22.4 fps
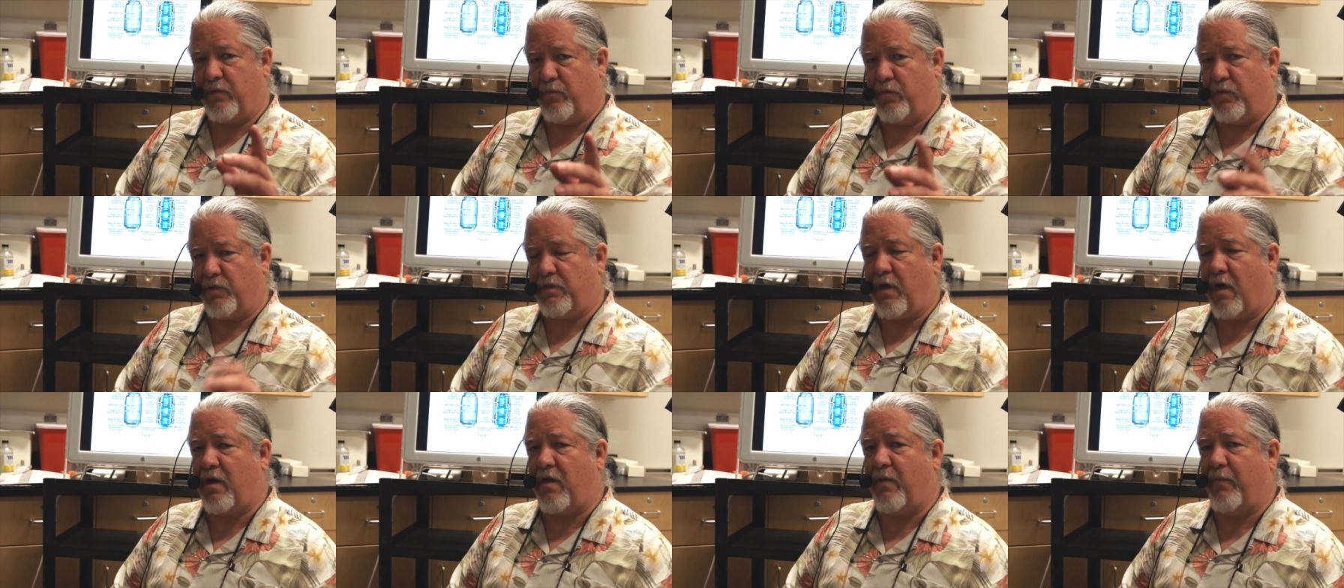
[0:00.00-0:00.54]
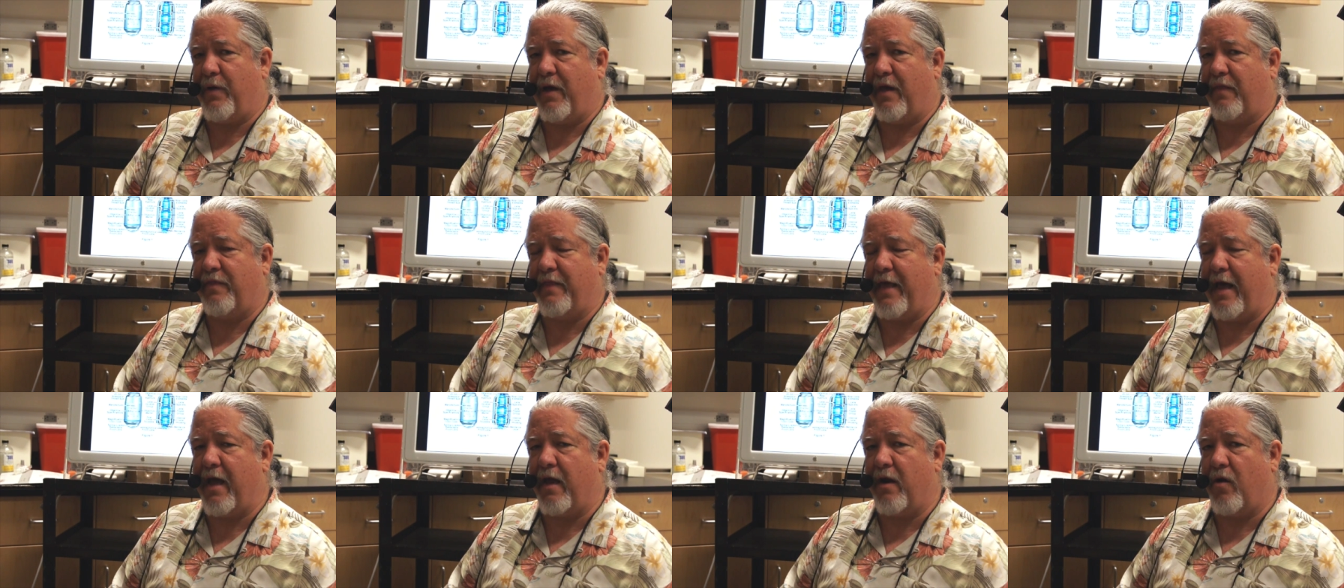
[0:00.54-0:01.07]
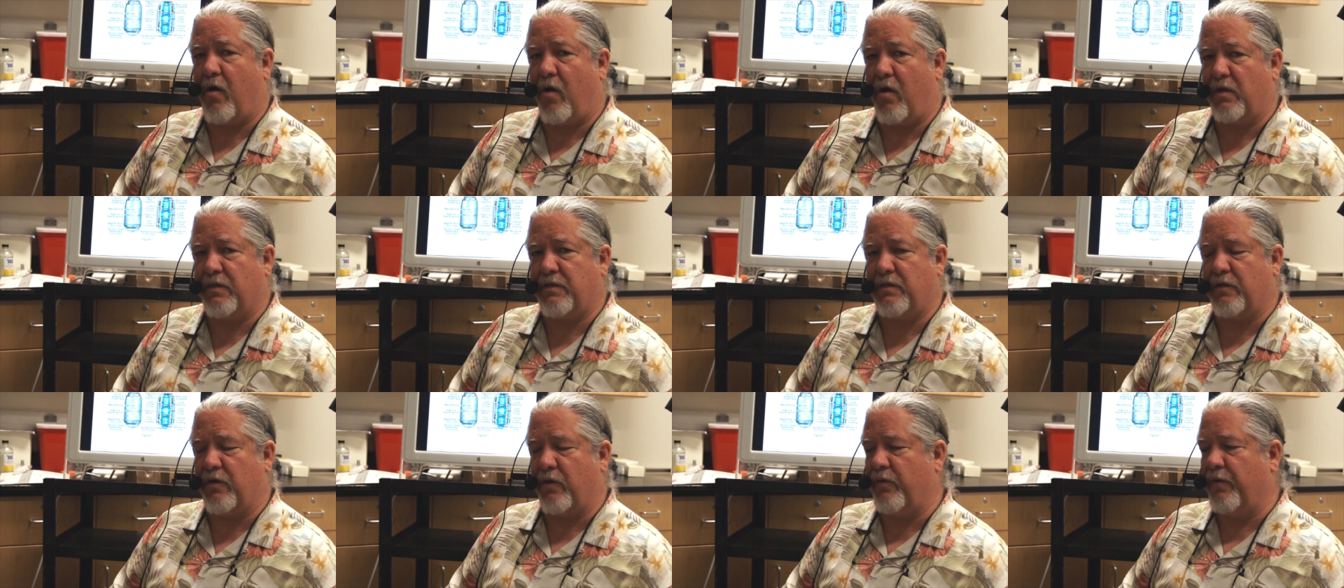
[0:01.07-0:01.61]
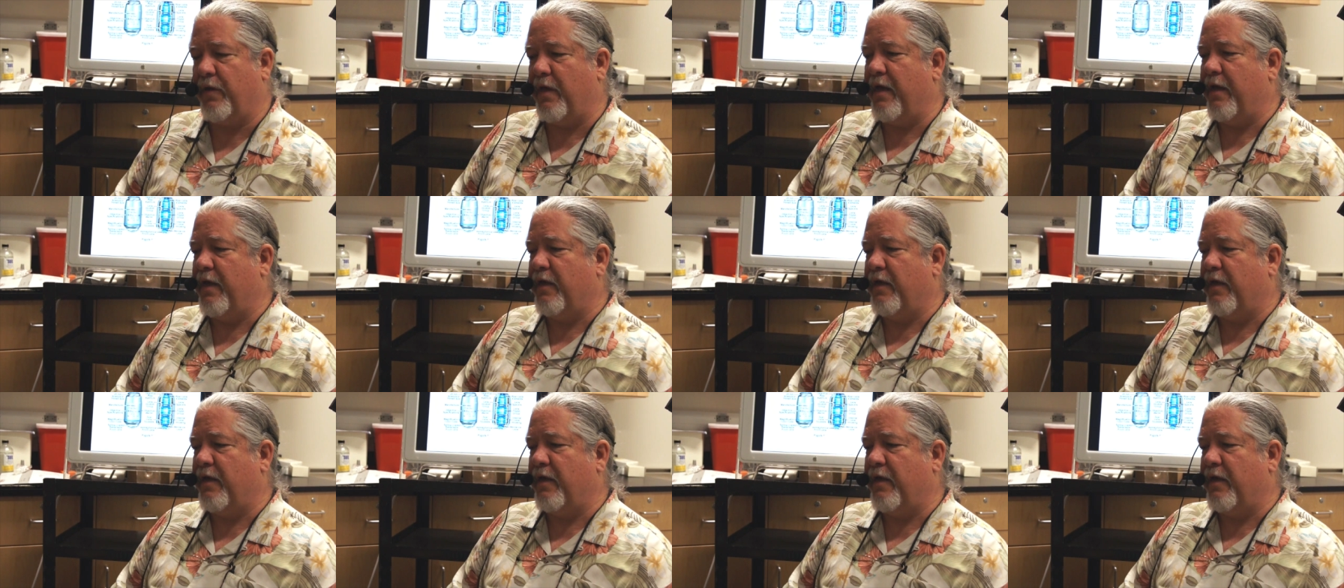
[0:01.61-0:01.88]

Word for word: and we'll talk about that also.